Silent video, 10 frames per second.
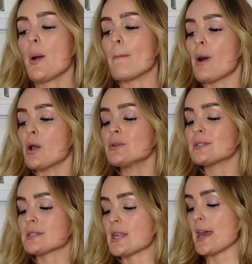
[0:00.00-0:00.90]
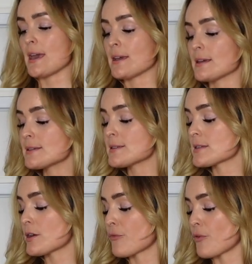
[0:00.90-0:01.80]
most
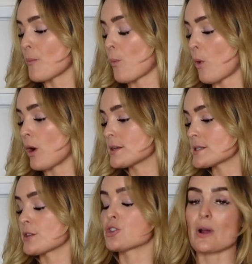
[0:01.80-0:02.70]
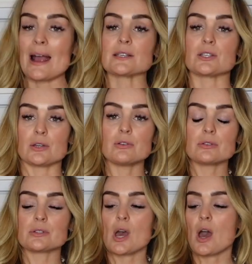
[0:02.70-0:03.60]
things from what the
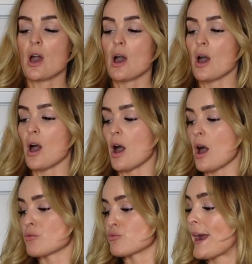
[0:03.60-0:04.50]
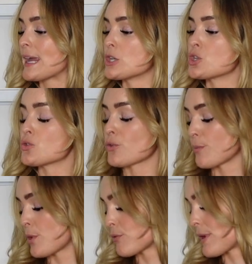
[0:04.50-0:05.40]
tracksuits range
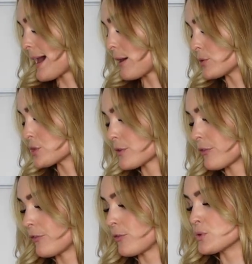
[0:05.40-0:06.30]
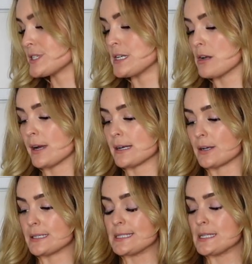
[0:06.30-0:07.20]
from around
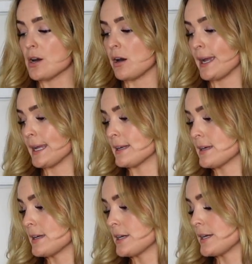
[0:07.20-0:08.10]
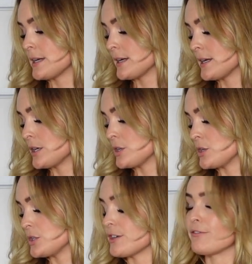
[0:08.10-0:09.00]
$49.99
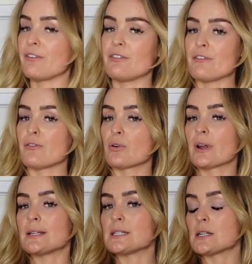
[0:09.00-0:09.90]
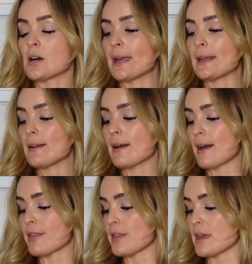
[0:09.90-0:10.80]
to $54.99,
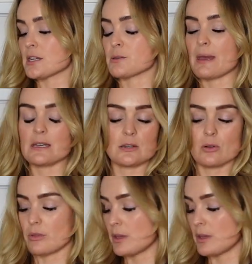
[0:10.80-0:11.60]
I think, depending on